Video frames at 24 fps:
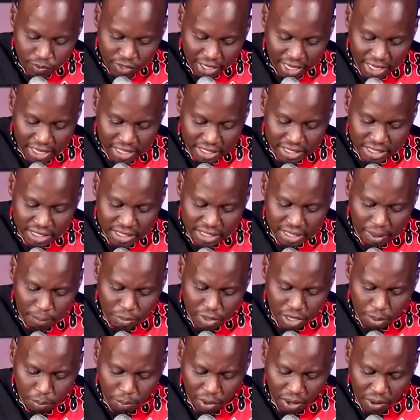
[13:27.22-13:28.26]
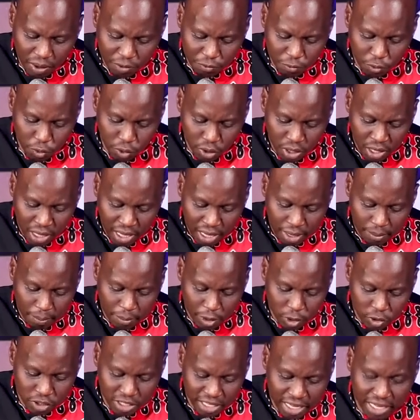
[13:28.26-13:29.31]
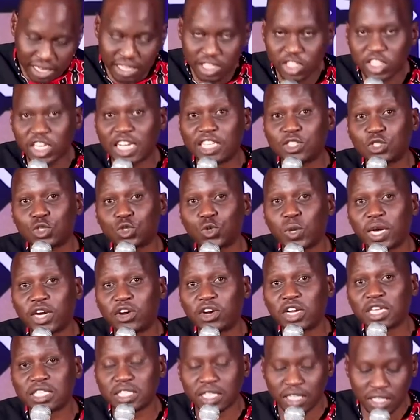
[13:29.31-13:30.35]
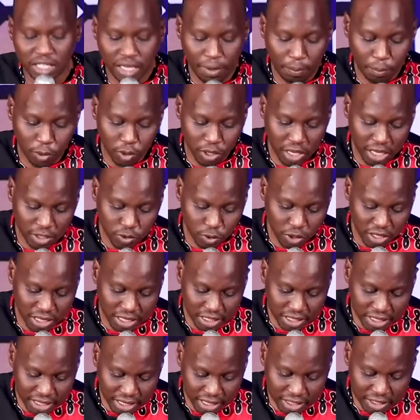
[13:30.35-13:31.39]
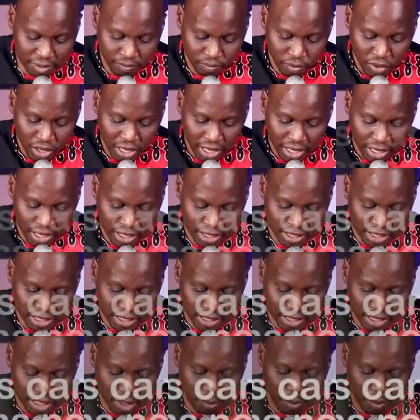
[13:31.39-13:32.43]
and he says something powerful because he had a chance to address the temple. Here's what he says. He says, he's